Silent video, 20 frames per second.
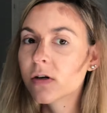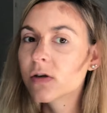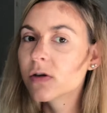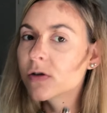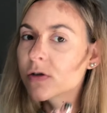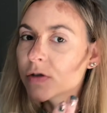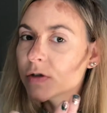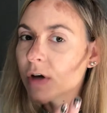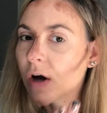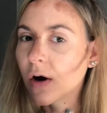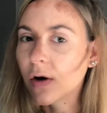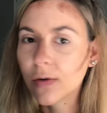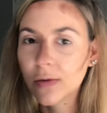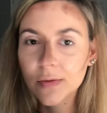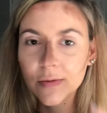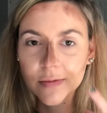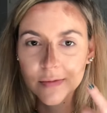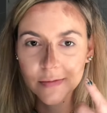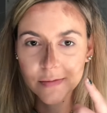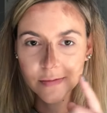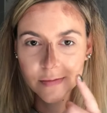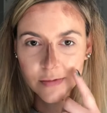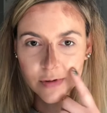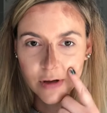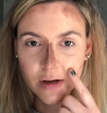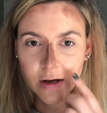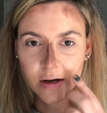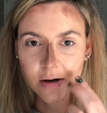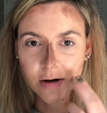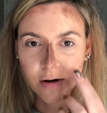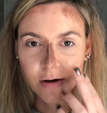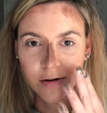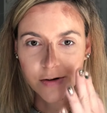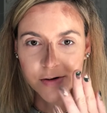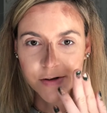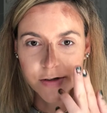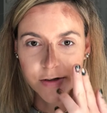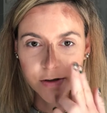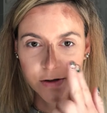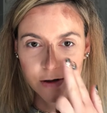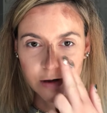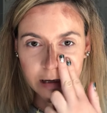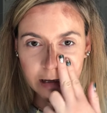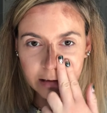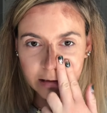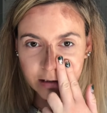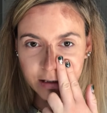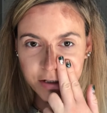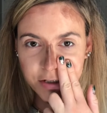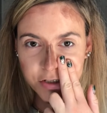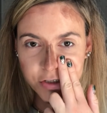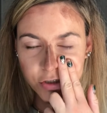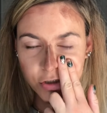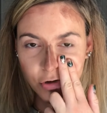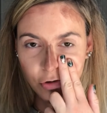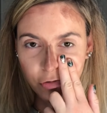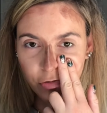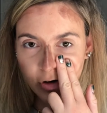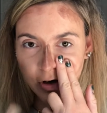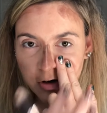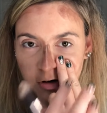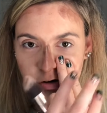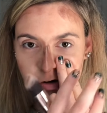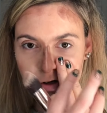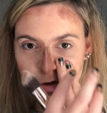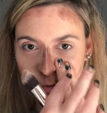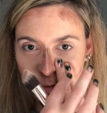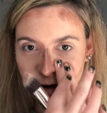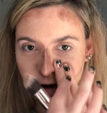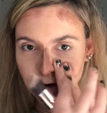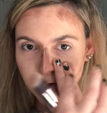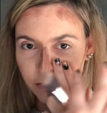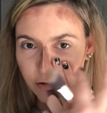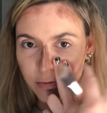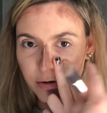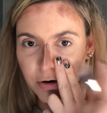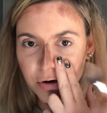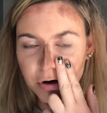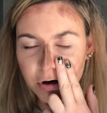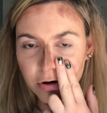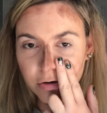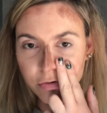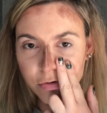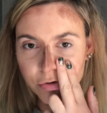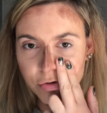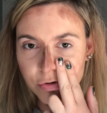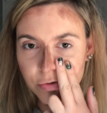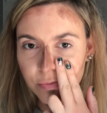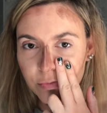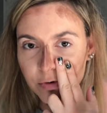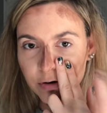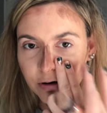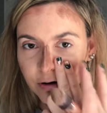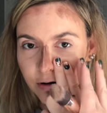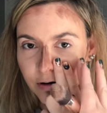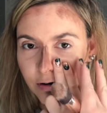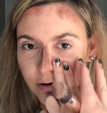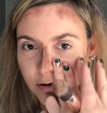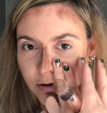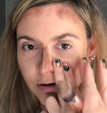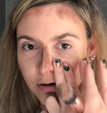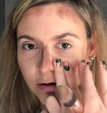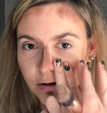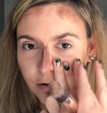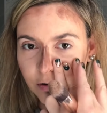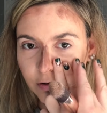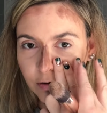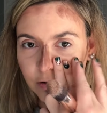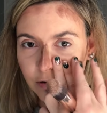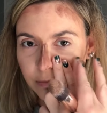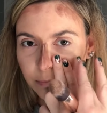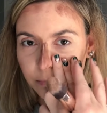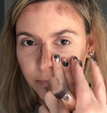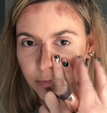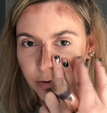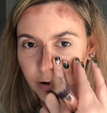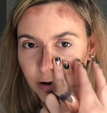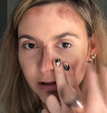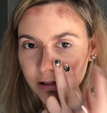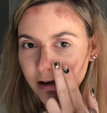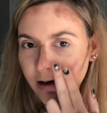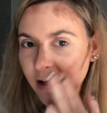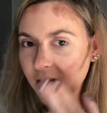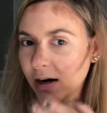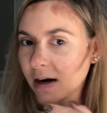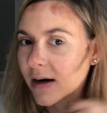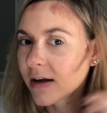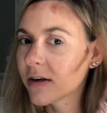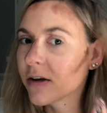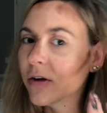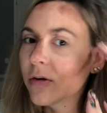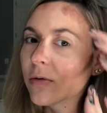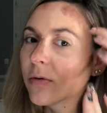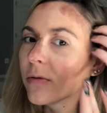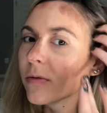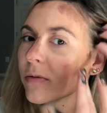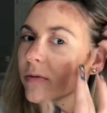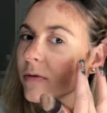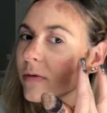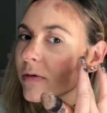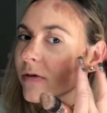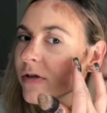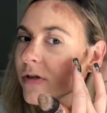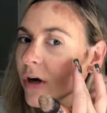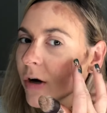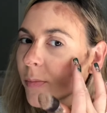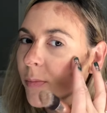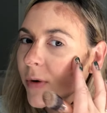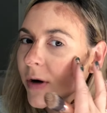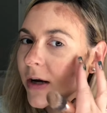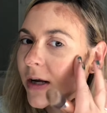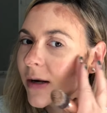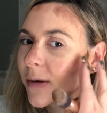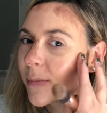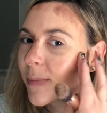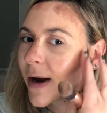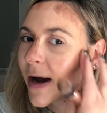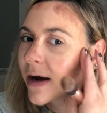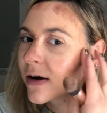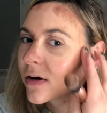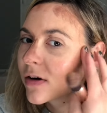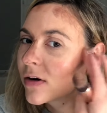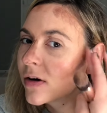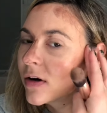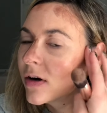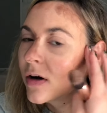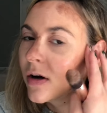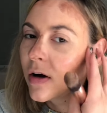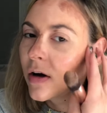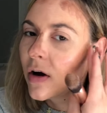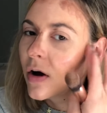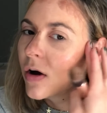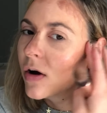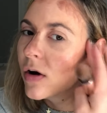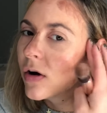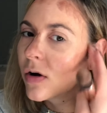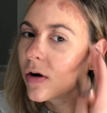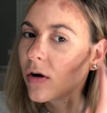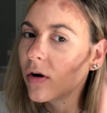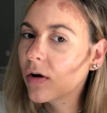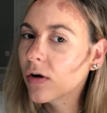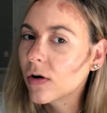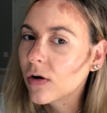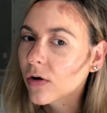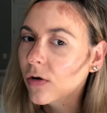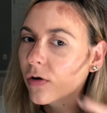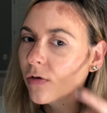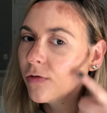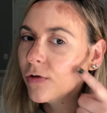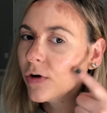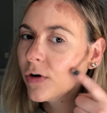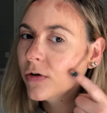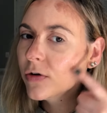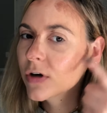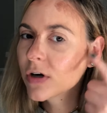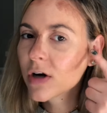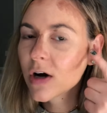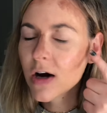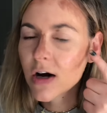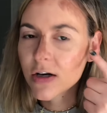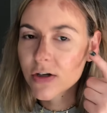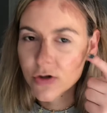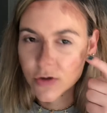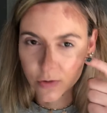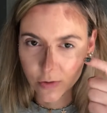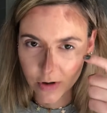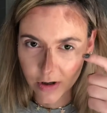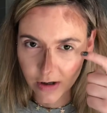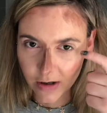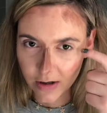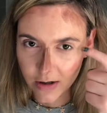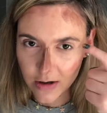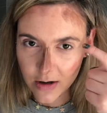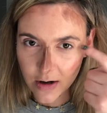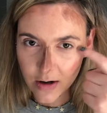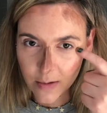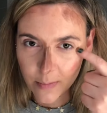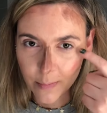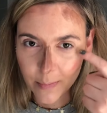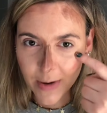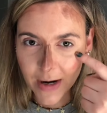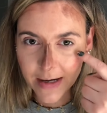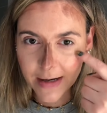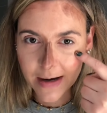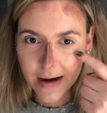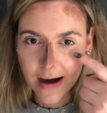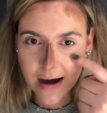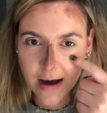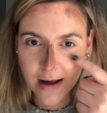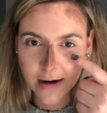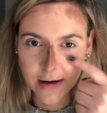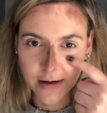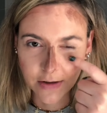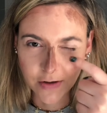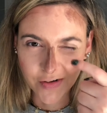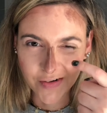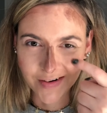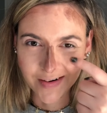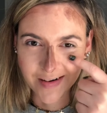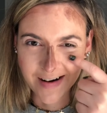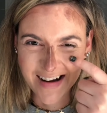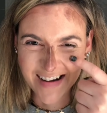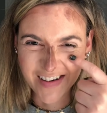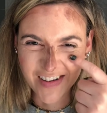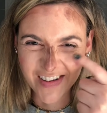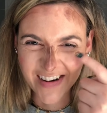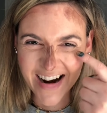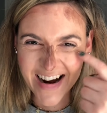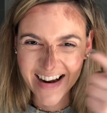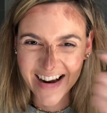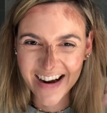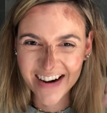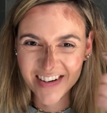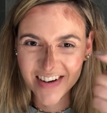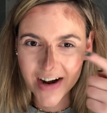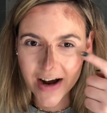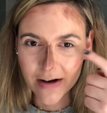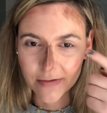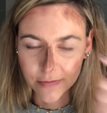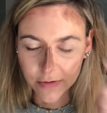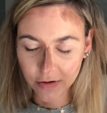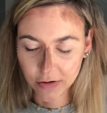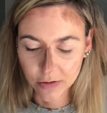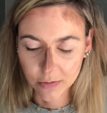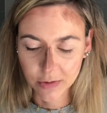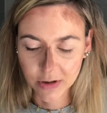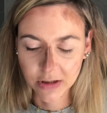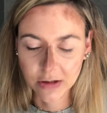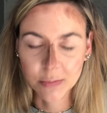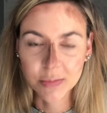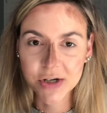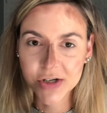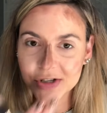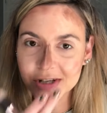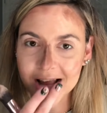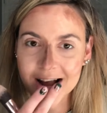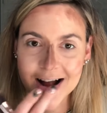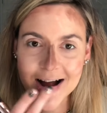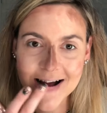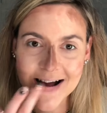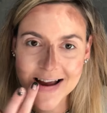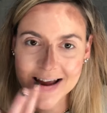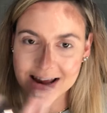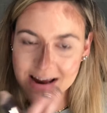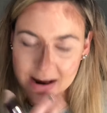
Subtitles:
So it goes at least 2 fingers away from your nose. You can put it there and you start bringing it back over the contour, but not in your under eye area. You don't want the blush that high.